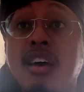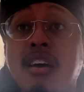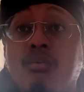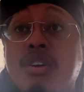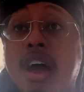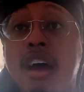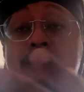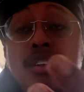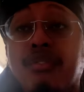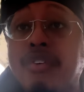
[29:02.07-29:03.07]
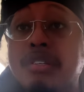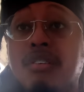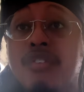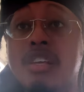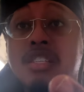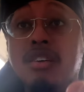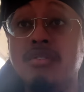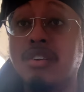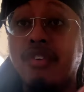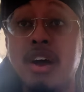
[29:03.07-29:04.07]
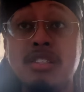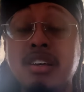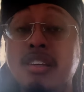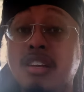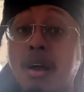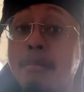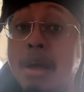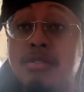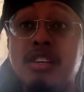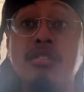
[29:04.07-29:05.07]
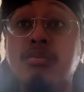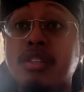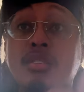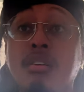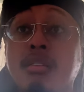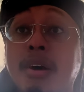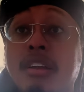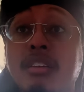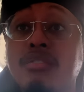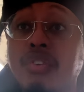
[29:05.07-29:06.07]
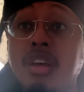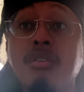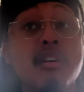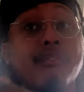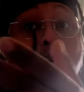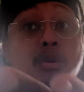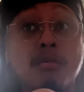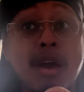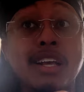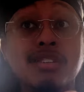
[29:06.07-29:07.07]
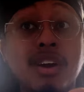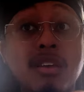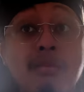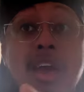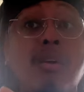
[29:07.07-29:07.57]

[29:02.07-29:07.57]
We have defensive end Javontae Jean-Baptiste, who we just talked about in this video. You have quarterback Drake May,